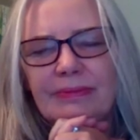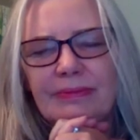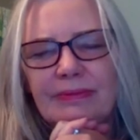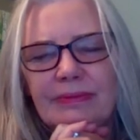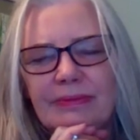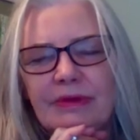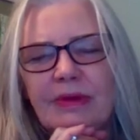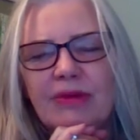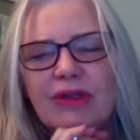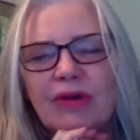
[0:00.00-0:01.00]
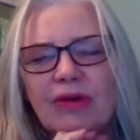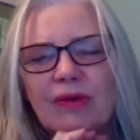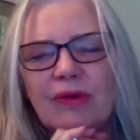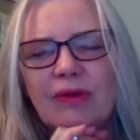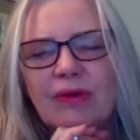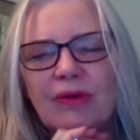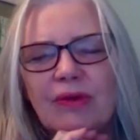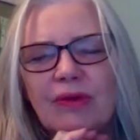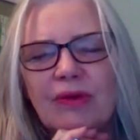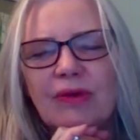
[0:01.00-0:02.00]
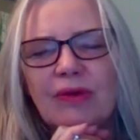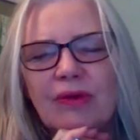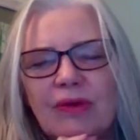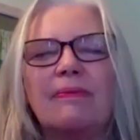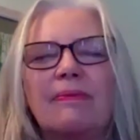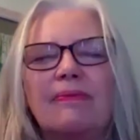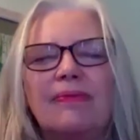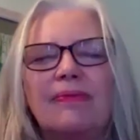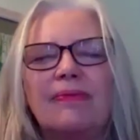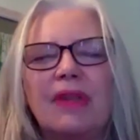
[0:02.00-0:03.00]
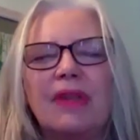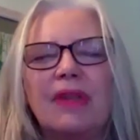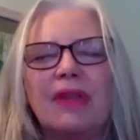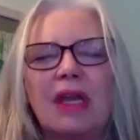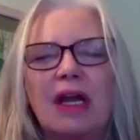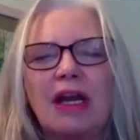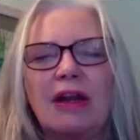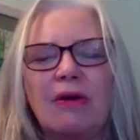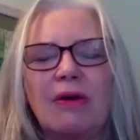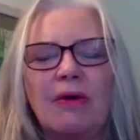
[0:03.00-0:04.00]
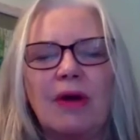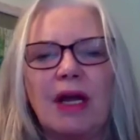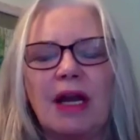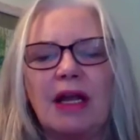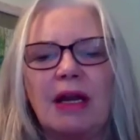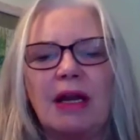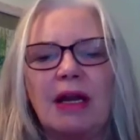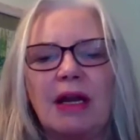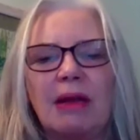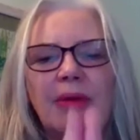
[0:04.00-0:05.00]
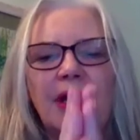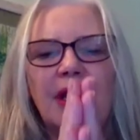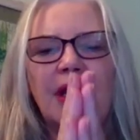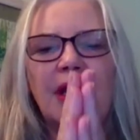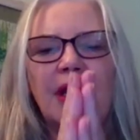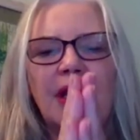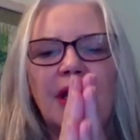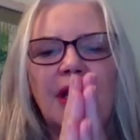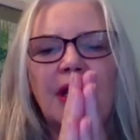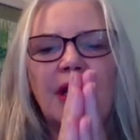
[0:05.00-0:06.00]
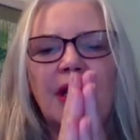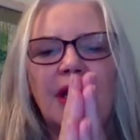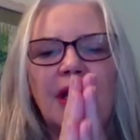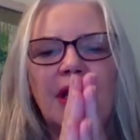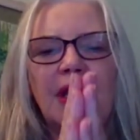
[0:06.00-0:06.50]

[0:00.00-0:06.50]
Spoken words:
I'm so grateful for this knowing. I let it go and I let it be, and so it is.